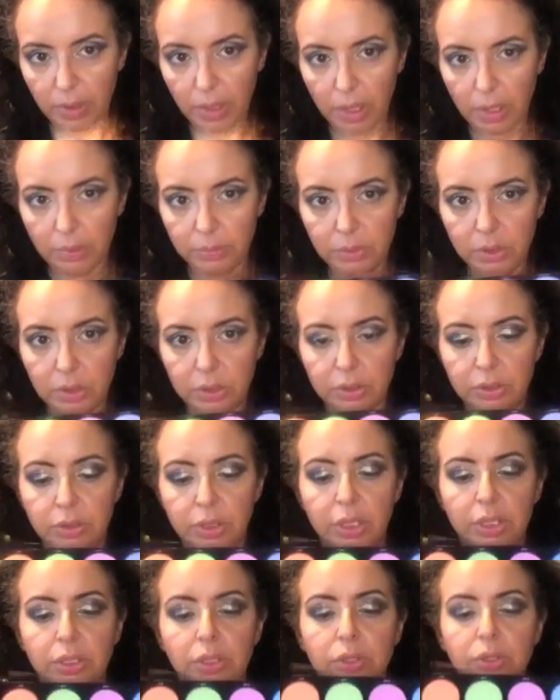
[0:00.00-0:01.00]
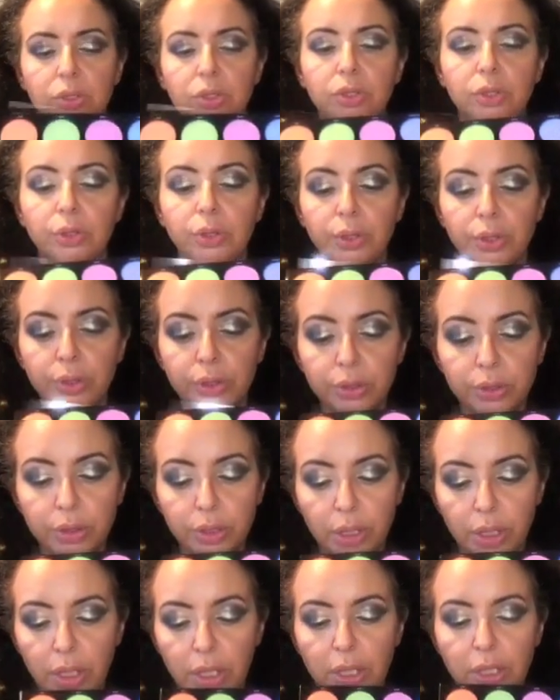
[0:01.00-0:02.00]
I'm just trying not to show you.
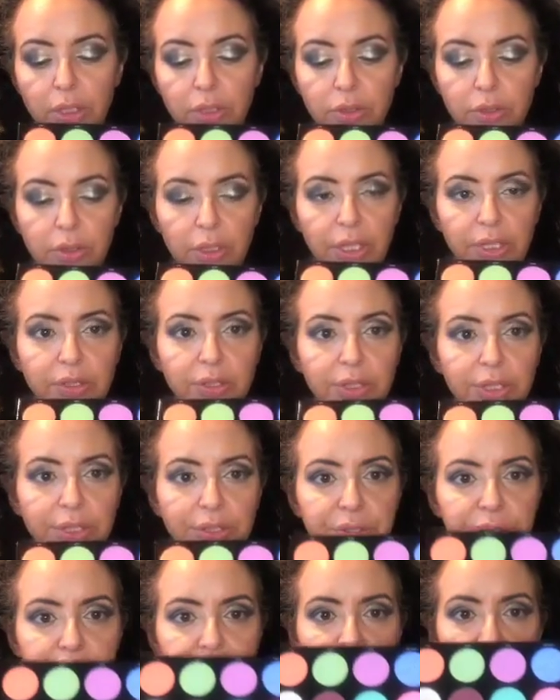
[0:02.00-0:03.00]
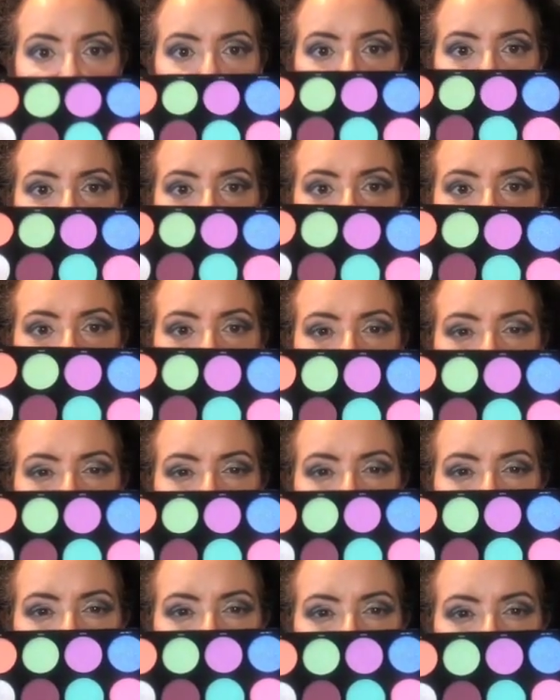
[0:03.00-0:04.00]
As you can see here, the
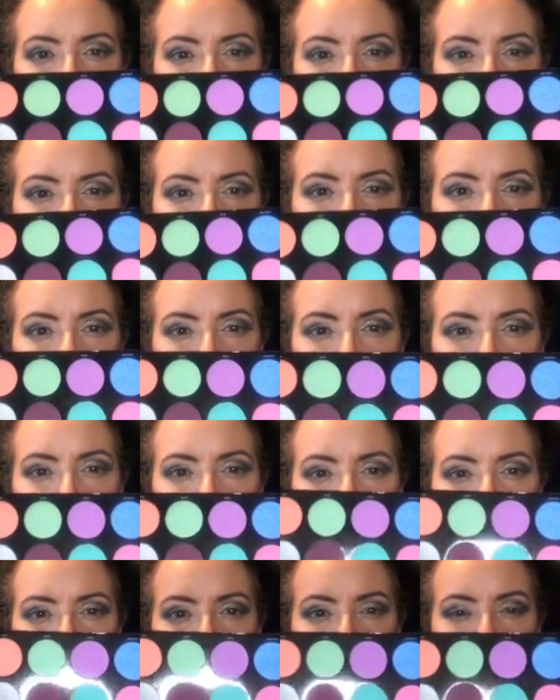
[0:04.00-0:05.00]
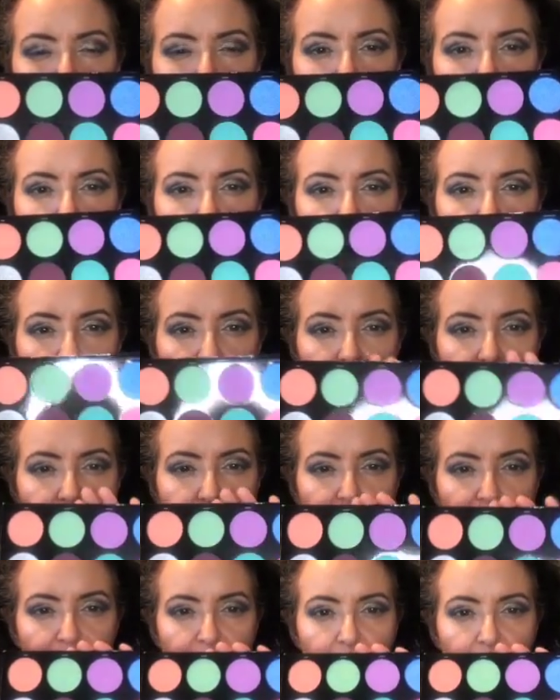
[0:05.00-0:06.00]
colors, they are very, very interesting,
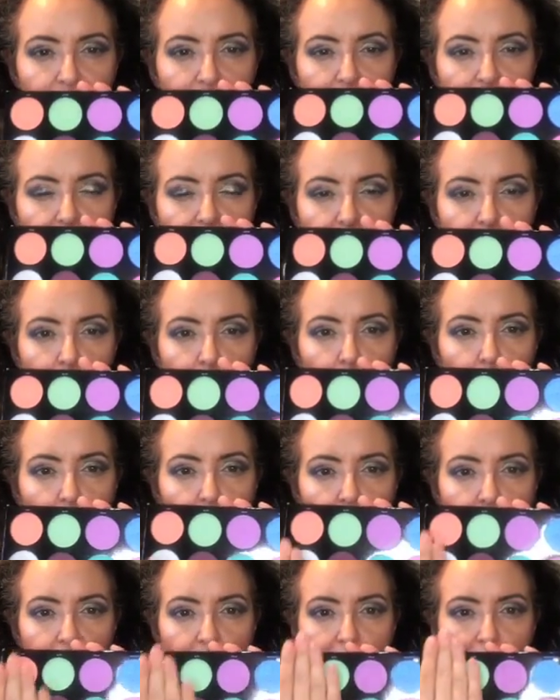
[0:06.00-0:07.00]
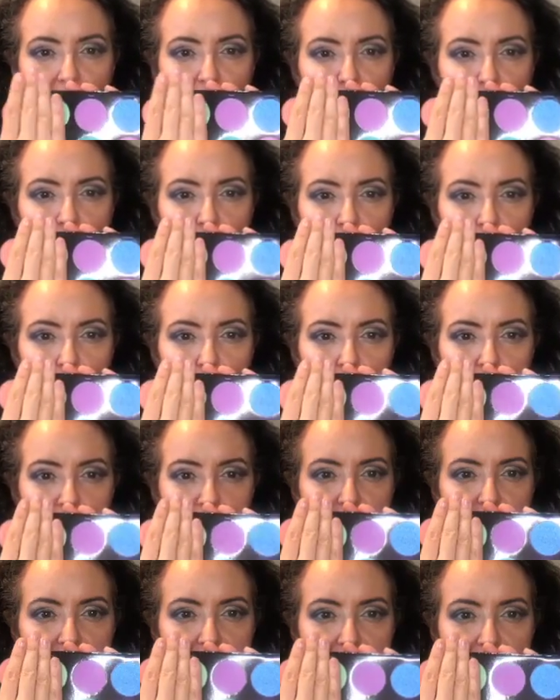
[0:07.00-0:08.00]
especially this quad here on this
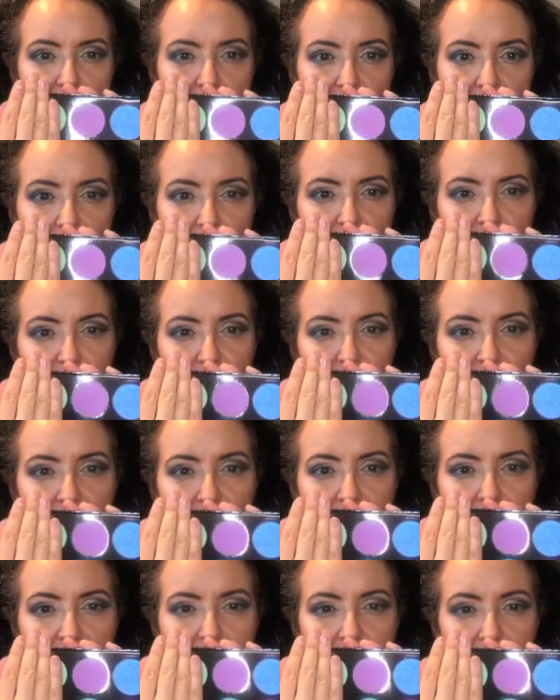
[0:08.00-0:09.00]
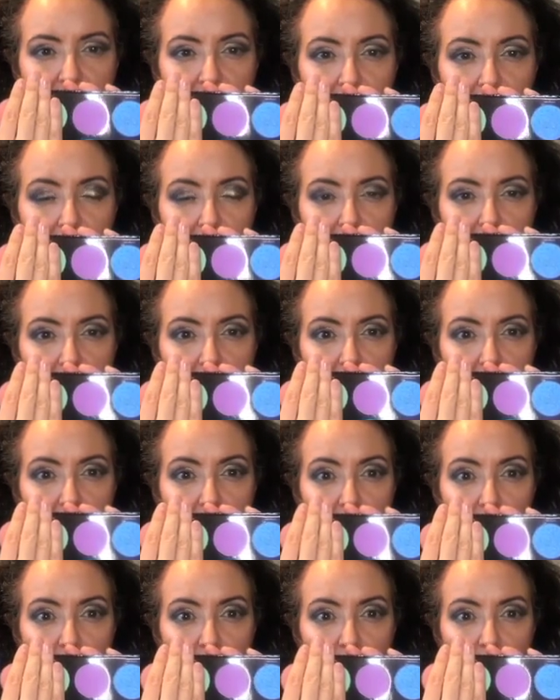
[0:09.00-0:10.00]
side is very nice.
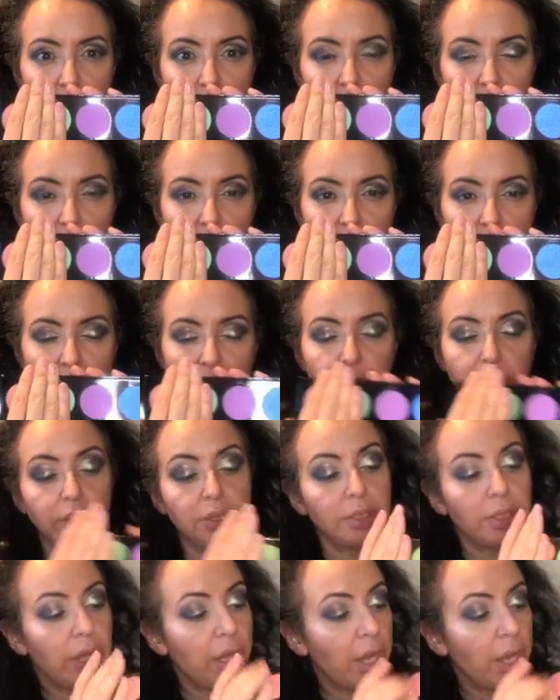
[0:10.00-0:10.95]
And